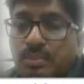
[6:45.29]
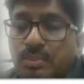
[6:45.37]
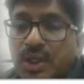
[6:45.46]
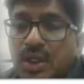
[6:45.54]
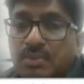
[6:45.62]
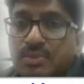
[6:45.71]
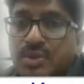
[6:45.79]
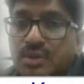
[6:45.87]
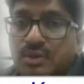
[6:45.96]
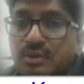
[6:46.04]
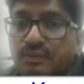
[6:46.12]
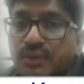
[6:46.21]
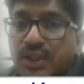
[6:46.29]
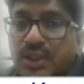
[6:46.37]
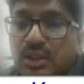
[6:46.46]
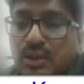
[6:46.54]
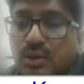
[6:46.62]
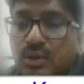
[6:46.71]
becomes
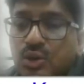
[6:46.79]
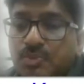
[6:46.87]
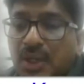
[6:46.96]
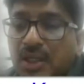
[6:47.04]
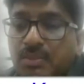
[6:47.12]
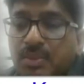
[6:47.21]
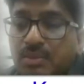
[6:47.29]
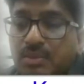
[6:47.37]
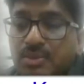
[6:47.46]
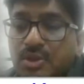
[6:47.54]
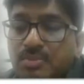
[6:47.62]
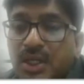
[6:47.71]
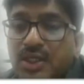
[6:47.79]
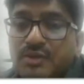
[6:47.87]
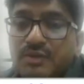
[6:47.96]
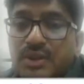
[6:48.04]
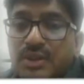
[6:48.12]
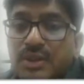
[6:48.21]
1, cos pi becomes
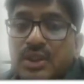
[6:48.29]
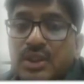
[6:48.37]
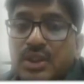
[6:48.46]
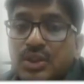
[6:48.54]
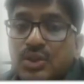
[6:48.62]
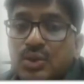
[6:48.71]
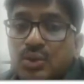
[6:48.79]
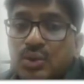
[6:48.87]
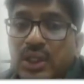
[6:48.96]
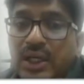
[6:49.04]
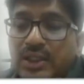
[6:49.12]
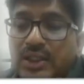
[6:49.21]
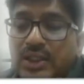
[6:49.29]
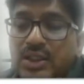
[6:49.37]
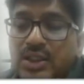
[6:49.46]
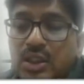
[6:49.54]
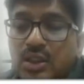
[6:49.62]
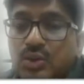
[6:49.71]
minus 1. So at t
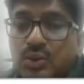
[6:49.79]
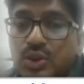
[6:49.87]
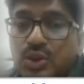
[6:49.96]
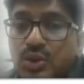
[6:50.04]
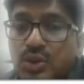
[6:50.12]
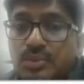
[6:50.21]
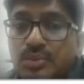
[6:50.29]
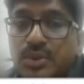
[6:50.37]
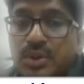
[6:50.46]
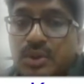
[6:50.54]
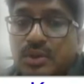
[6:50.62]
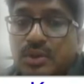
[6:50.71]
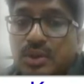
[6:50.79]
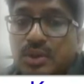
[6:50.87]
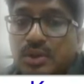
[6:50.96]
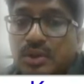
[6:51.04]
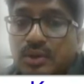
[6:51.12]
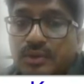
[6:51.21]
is equal to 0,
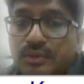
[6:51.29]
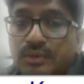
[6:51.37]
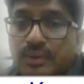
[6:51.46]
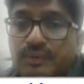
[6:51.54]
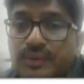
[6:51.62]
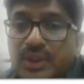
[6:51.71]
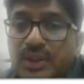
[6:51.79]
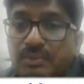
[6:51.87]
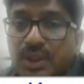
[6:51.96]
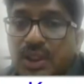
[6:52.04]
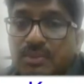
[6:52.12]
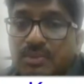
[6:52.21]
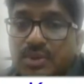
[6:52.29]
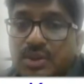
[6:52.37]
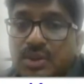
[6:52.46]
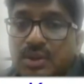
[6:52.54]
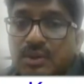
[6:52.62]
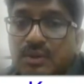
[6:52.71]
v
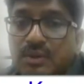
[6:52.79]
becomes